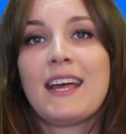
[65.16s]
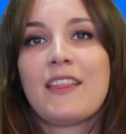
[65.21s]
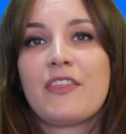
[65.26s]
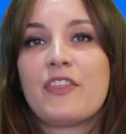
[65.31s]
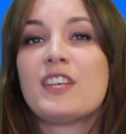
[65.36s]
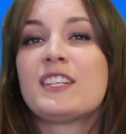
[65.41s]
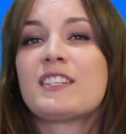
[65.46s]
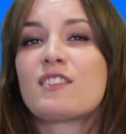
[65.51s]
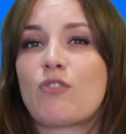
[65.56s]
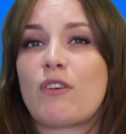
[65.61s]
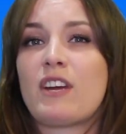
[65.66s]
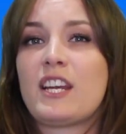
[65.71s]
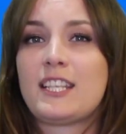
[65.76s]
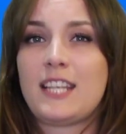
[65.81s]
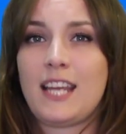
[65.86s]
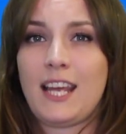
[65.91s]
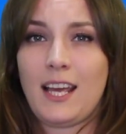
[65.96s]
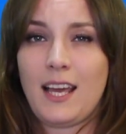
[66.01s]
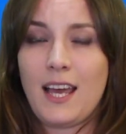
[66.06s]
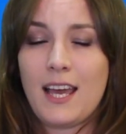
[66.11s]
this
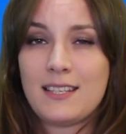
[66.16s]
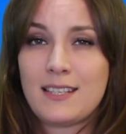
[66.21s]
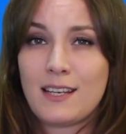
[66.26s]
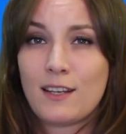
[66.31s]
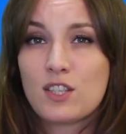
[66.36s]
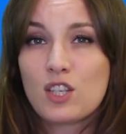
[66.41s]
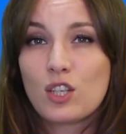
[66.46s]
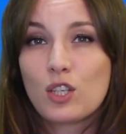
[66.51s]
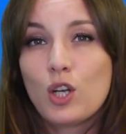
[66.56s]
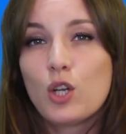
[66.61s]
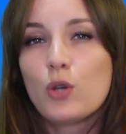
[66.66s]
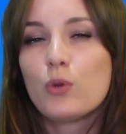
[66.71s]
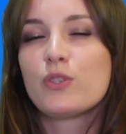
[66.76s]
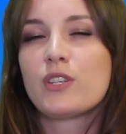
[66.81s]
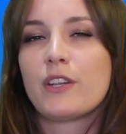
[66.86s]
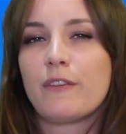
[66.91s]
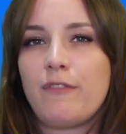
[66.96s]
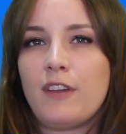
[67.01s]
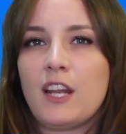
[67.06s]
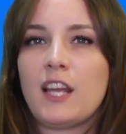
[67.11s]
greeting is
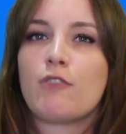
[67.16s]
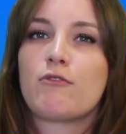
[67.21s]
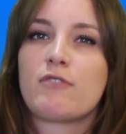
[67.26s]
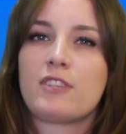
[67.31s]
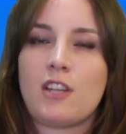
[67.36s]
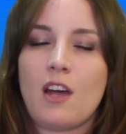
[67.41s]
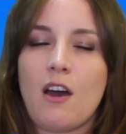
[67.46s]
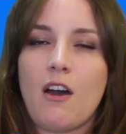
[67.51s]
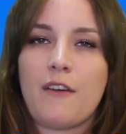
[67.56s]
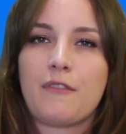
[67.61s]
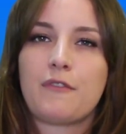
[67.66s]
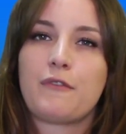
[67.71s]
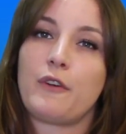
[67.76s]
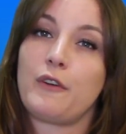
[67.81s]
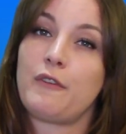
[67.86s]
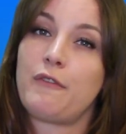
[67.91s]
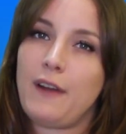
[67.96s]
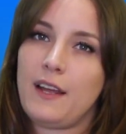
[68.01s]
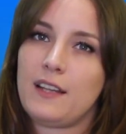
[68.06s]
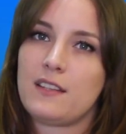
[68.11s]
exclusively reserved for
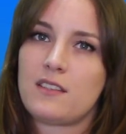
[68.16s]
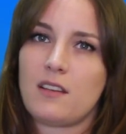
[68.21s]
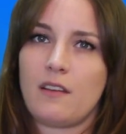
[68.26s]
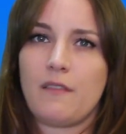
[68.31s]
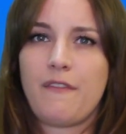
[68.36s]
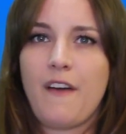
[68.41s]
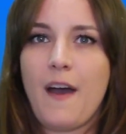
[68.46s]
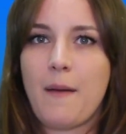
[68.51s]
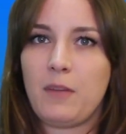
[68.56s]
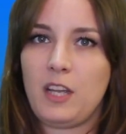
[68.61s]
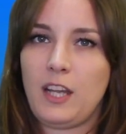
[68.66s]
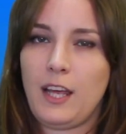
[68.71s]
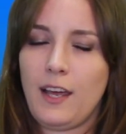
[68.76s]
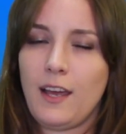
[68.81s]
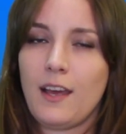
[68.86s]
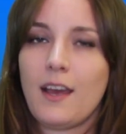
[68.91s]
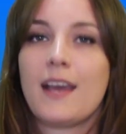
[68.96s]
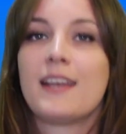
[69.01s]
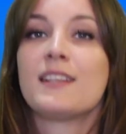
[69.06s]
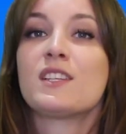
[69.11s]
friends and family
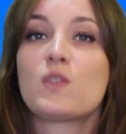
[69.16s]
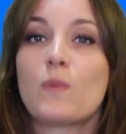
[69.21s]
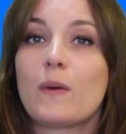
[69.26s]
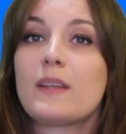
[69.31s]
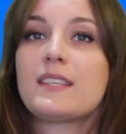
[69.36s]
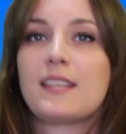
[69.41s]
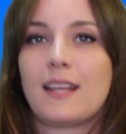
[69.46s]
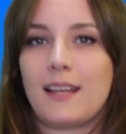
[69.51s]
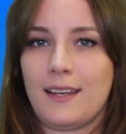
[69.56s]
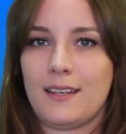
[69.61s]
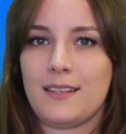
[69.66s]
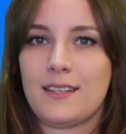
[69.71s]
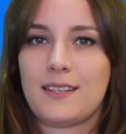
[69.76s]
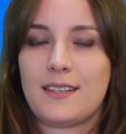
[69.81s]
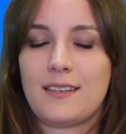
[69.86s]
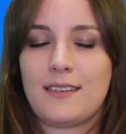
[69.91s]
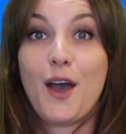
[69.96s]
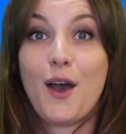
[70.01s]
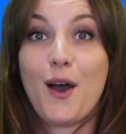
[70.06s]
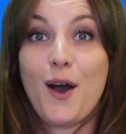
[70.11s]
in Switzerland.
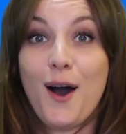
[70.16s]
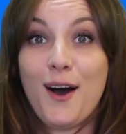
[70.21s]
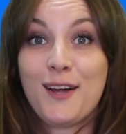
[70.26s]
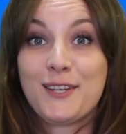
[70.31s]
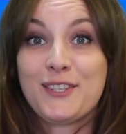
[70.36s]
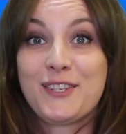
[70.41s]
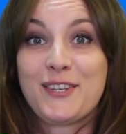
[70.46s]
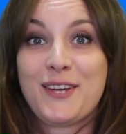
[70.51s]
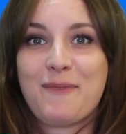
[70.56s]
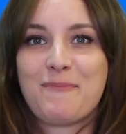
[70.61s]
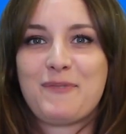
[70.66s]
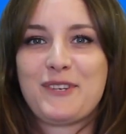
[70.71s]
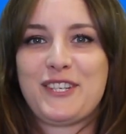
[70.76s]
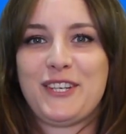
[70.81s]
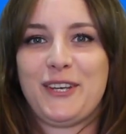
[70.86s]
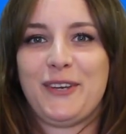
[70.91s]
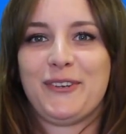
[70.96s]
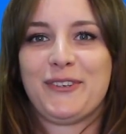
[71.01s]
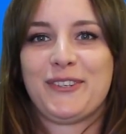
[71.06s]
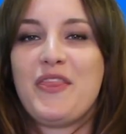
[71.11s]
On to number
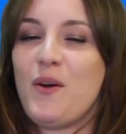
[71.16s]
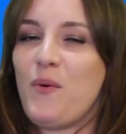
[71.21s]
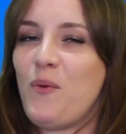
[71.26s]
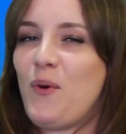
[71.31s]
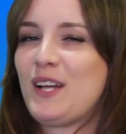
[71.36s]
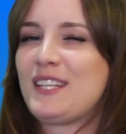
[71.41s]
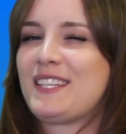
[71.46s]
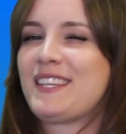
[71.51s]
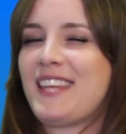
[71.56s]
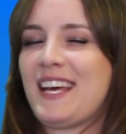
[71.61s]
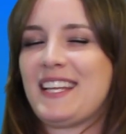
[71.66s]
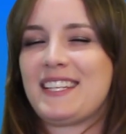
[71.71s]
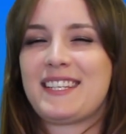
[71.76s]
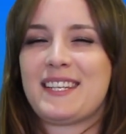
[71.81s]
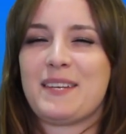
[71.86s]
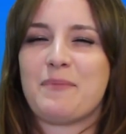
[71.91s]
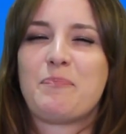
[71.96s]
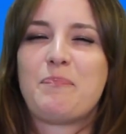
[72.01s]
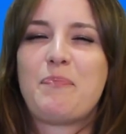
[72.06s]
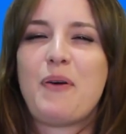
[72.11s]
2, the one that's
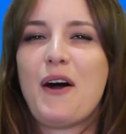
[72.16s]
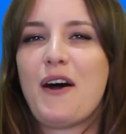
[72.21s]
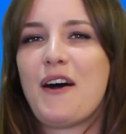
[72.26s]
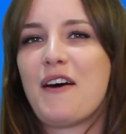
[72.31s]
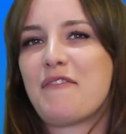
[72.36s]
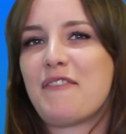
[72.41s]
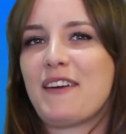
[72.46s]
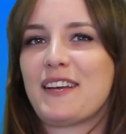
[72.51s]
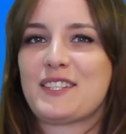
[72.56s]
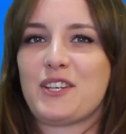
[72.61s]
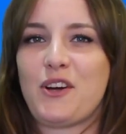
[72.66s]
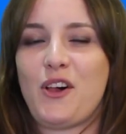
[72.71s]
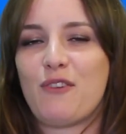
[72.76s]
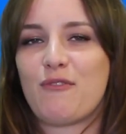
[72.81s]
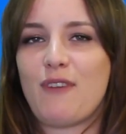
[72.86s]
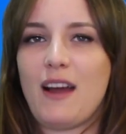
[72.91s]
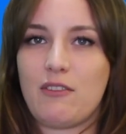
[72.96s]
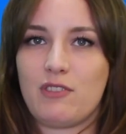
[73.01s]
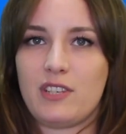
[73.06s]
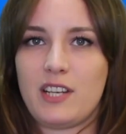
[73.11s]
the perfect
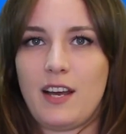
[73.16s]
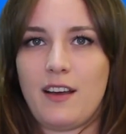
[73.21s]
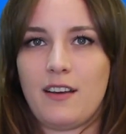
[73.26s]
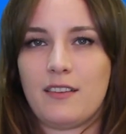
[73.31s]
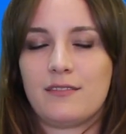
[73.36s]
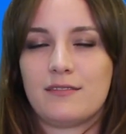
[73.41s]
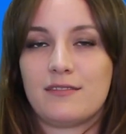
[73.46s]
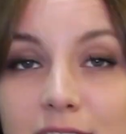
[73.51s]
all-rounder.